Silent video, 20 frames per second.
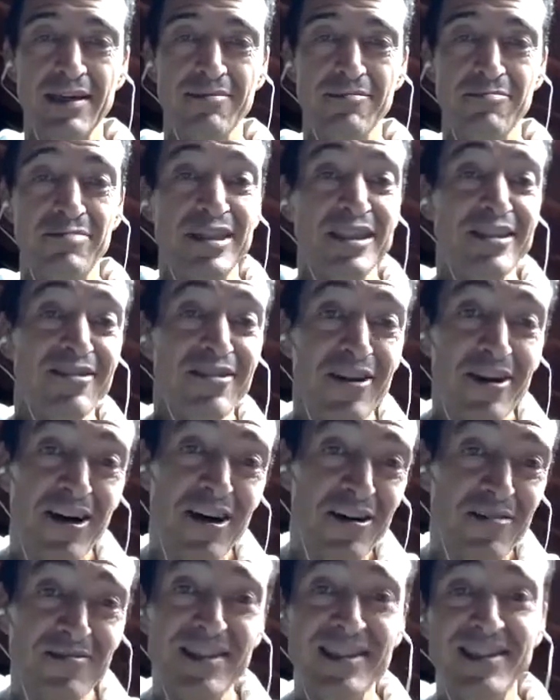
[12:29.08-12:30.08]
being
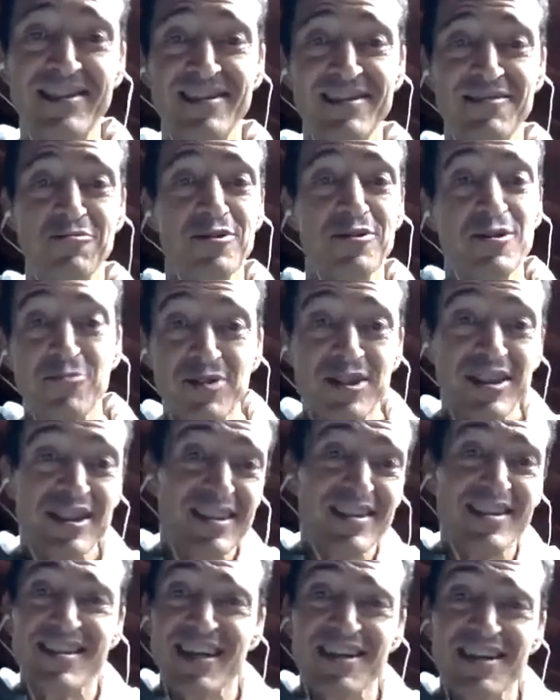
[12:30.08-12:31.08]
loved, which
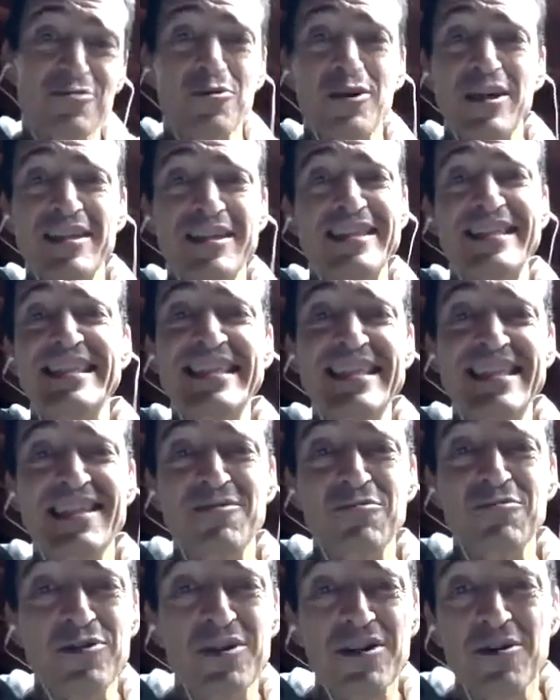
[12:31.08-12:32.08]
is as well a need.
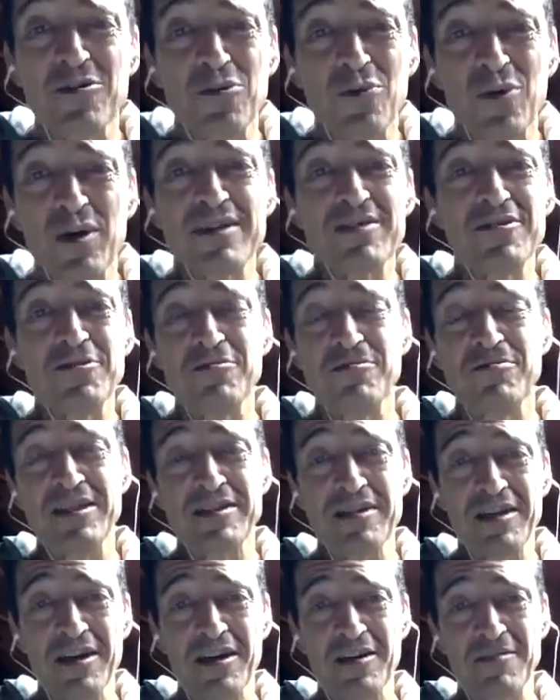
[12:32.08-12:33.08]
We all want to be
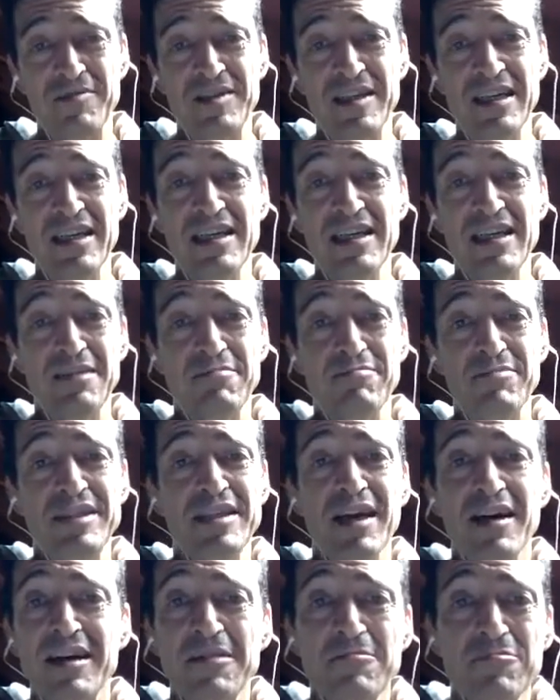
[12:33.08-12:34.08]
loved, but
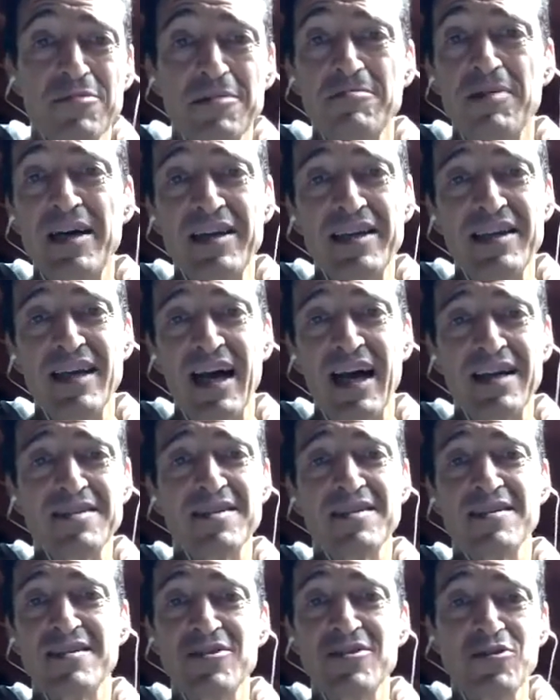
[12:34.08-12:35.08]
not everybody
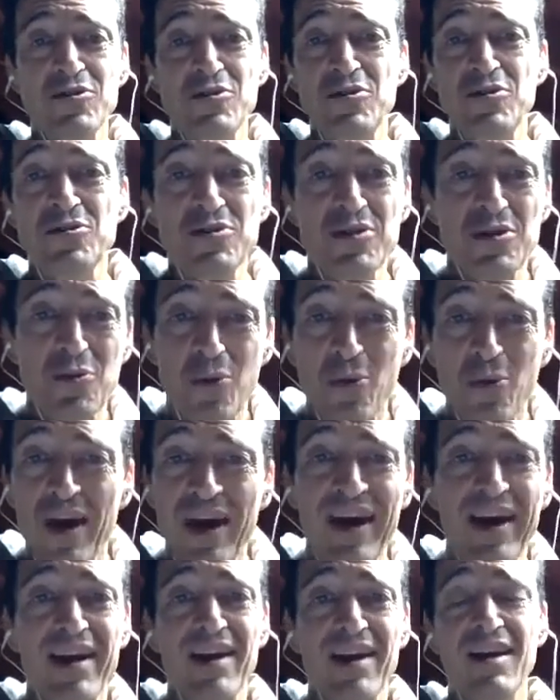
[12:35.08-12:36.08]
answers to you the
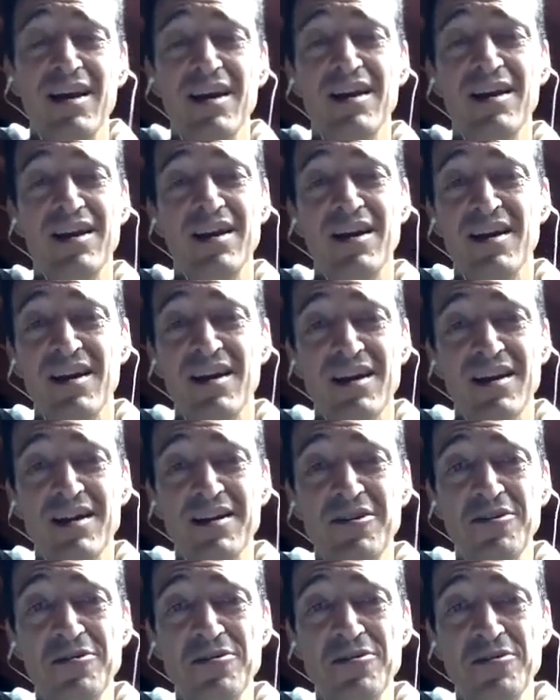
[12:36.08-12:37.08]
way
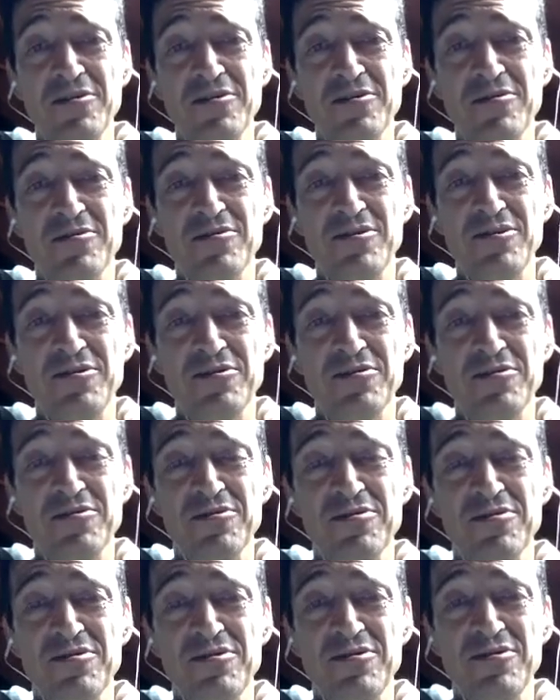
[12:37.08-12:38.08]

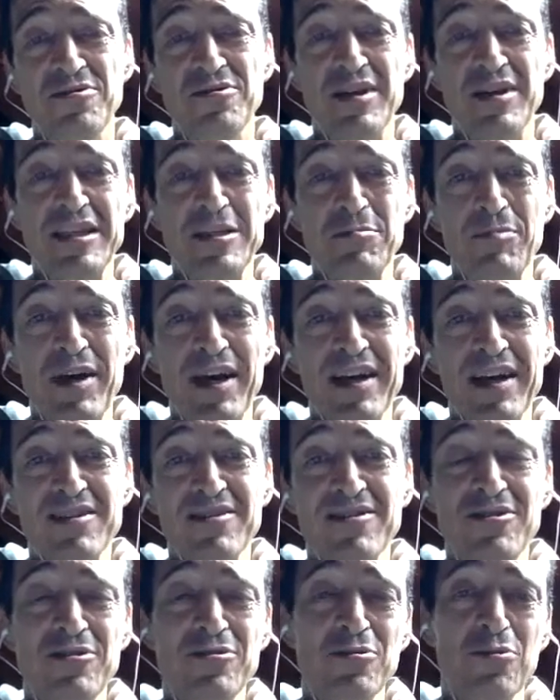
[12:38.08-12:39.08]
you expect
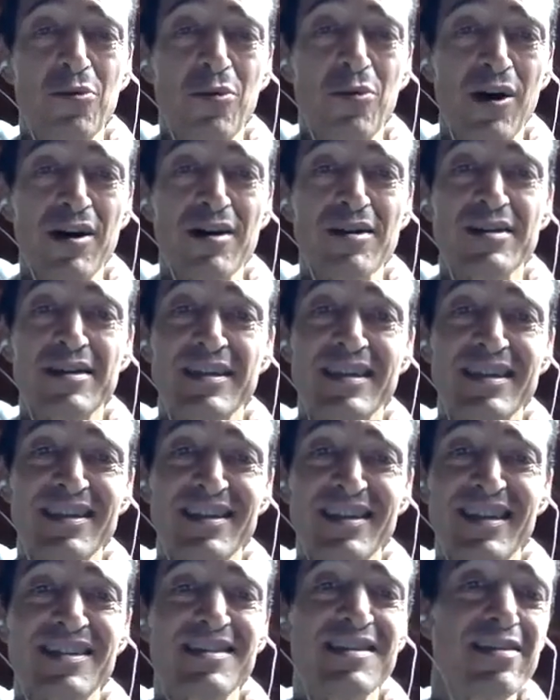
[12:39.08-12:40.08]
and you want, and
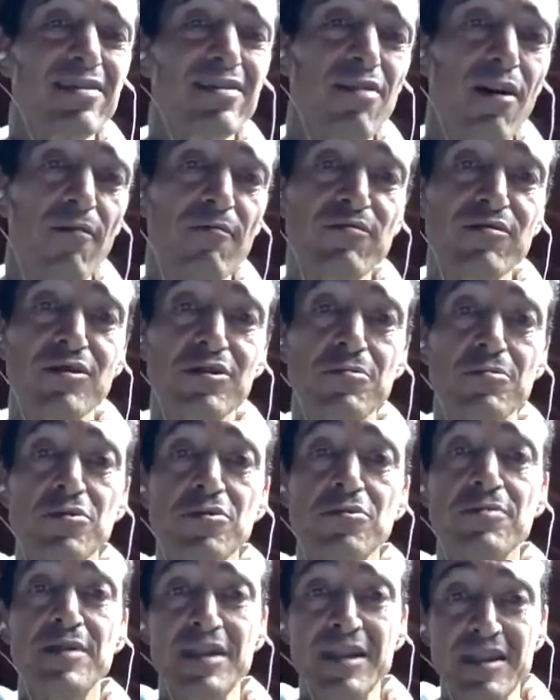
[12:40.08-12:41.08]
it's uncomfortable,
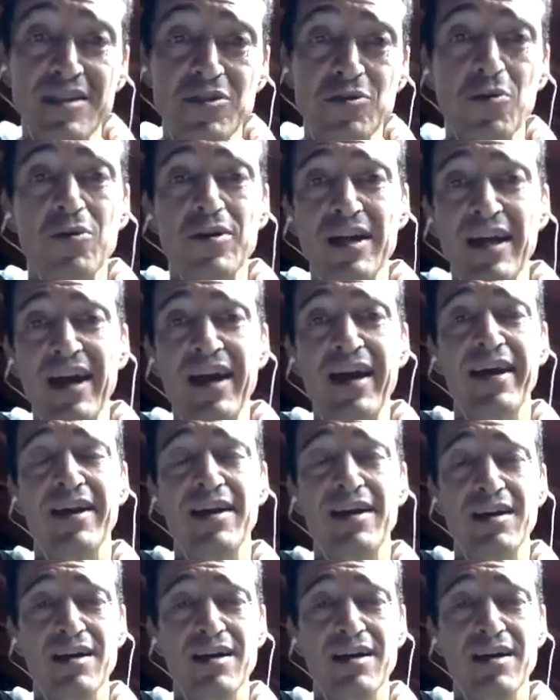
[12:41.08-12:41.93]
but it's okay.